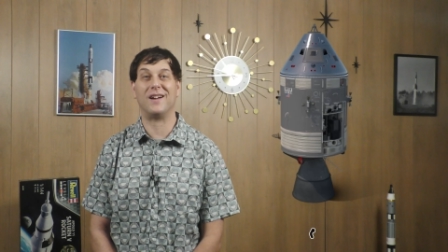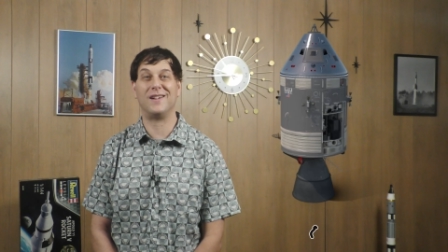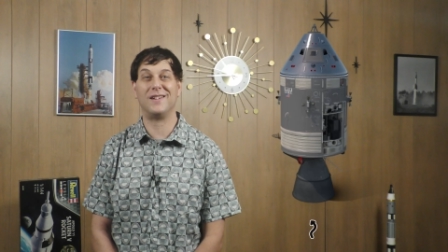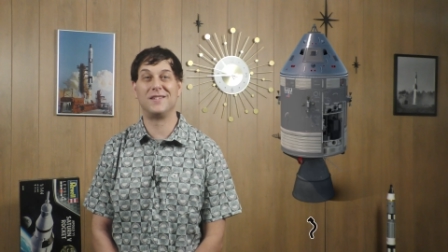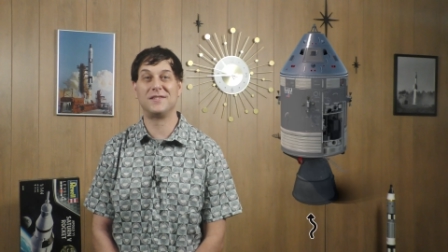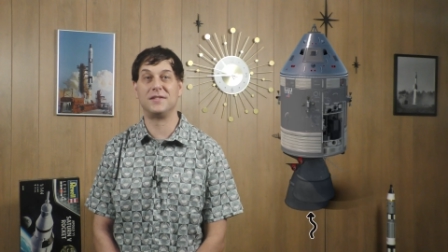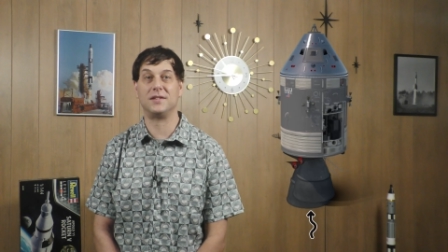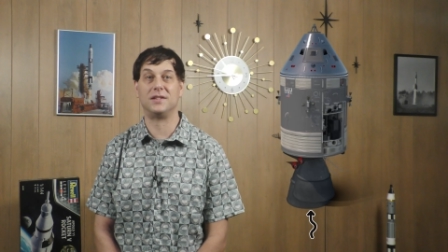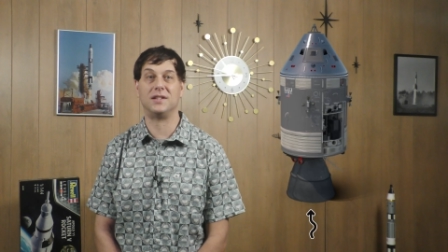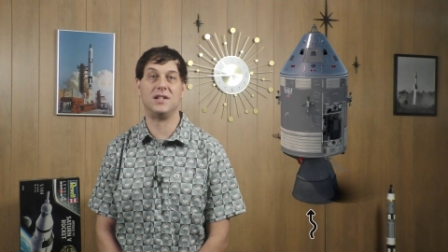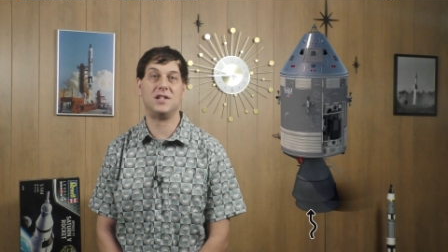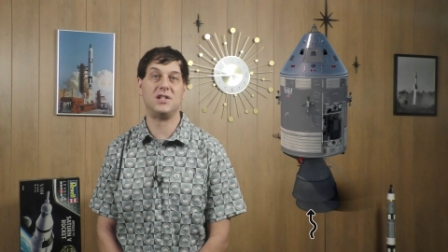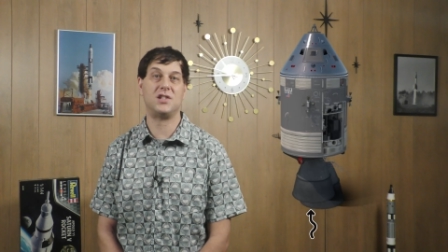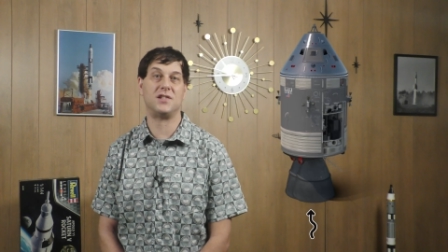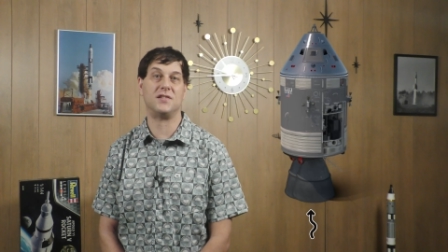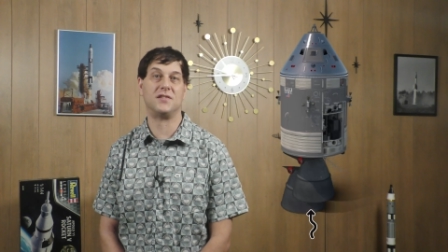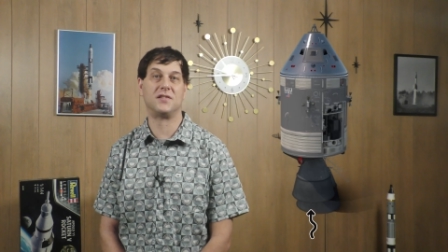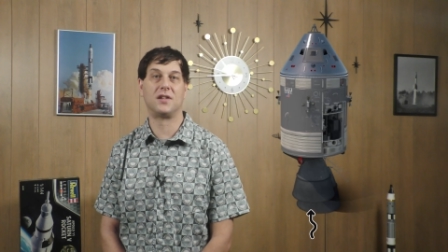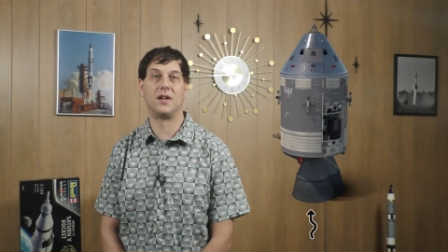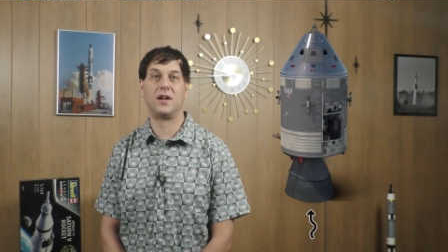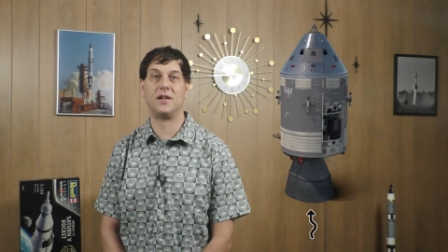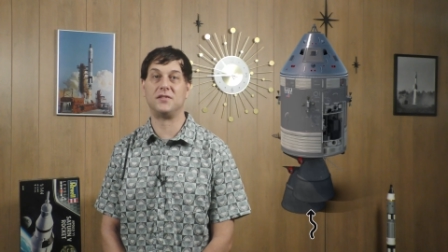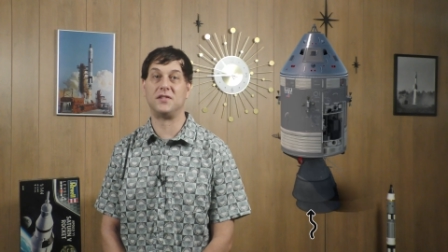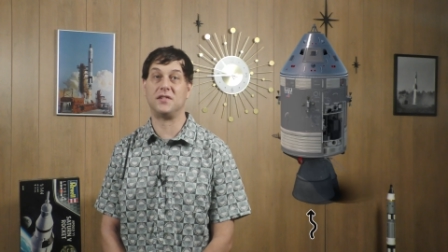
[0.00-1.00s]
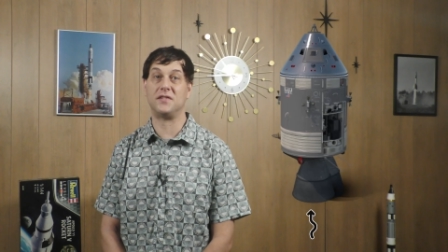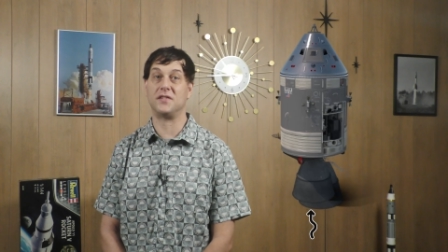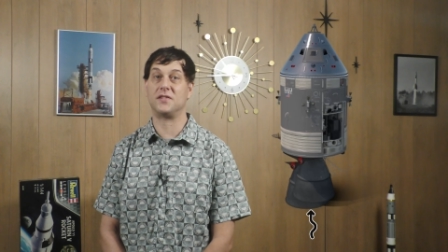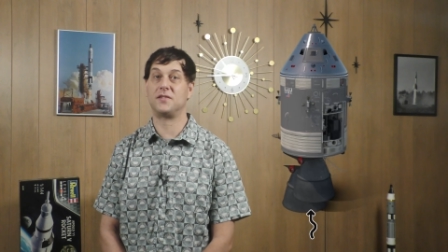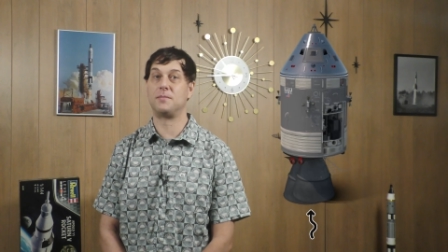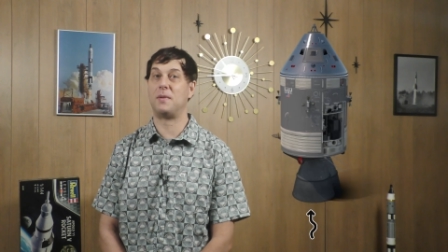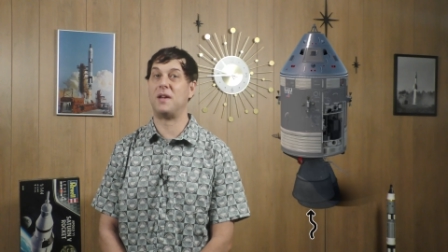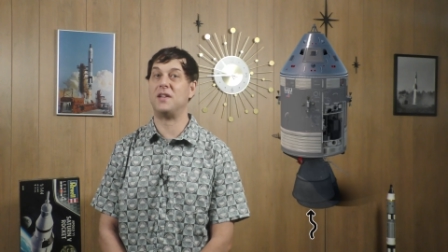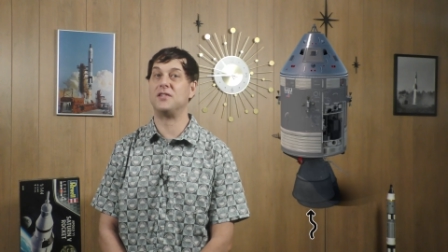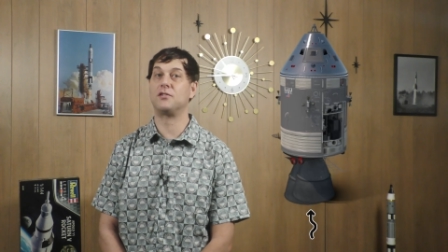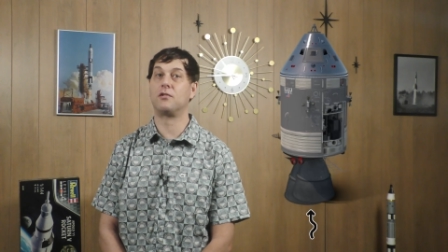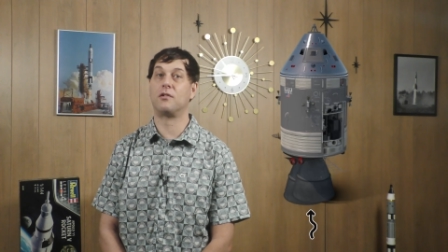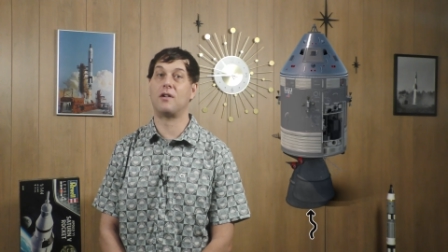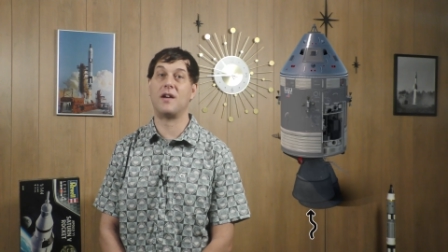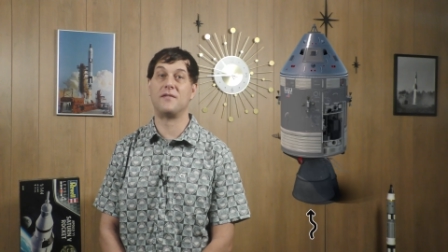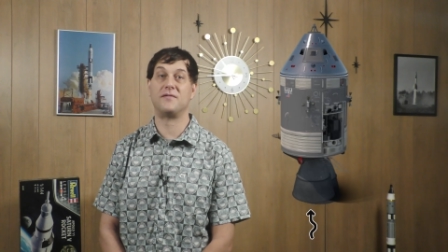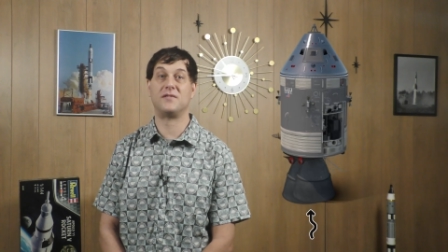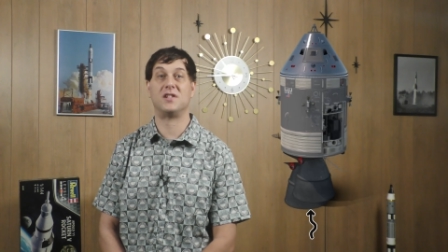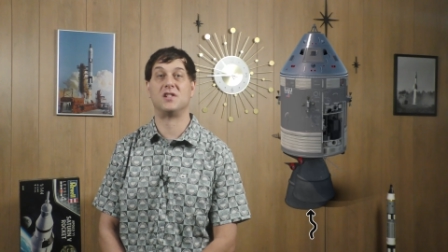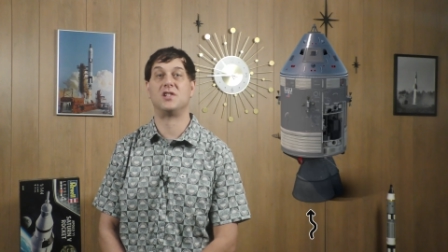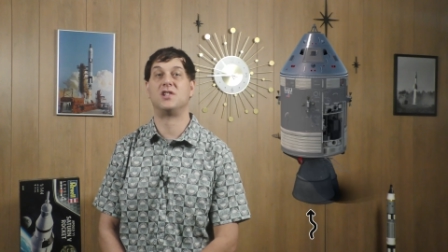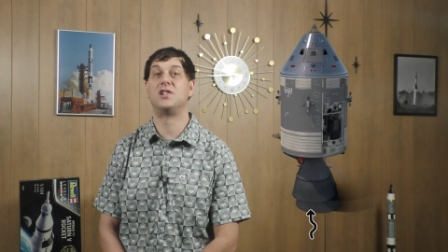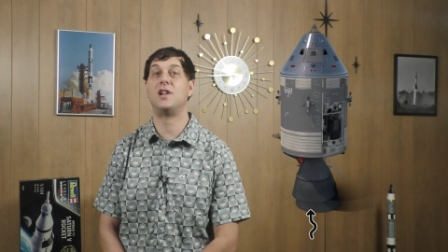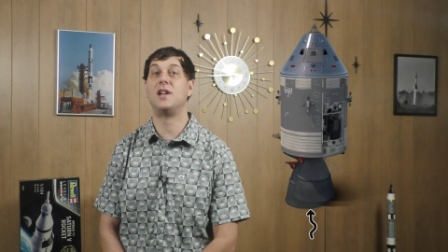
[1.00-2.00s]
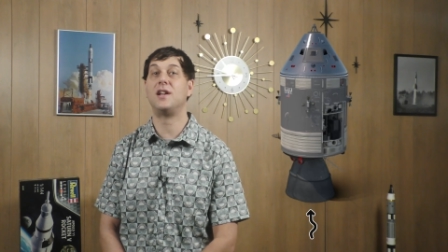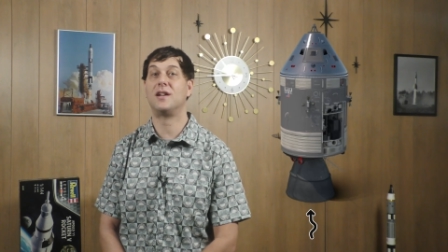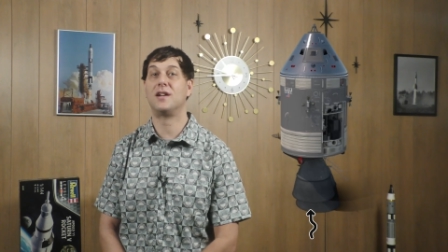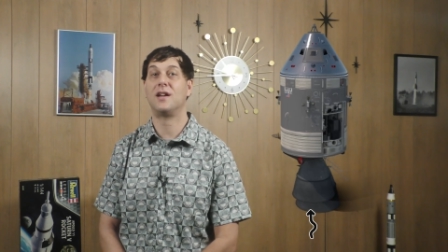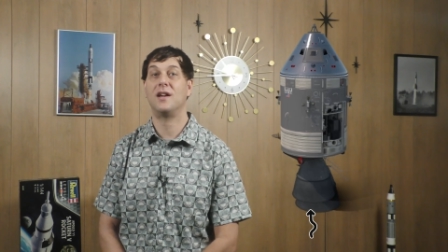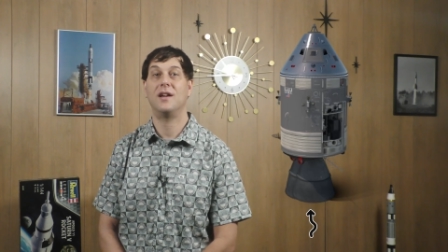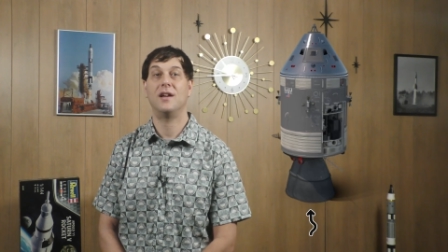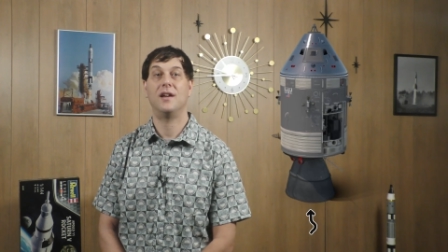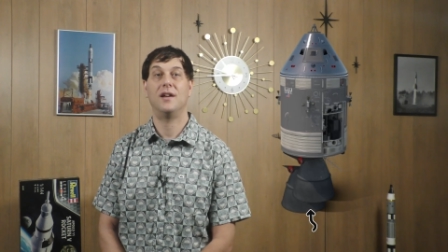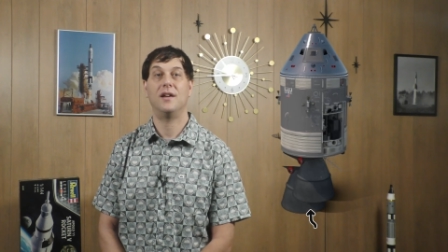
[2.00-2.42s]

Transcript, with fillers: oscillations causing the spacecraft to shake.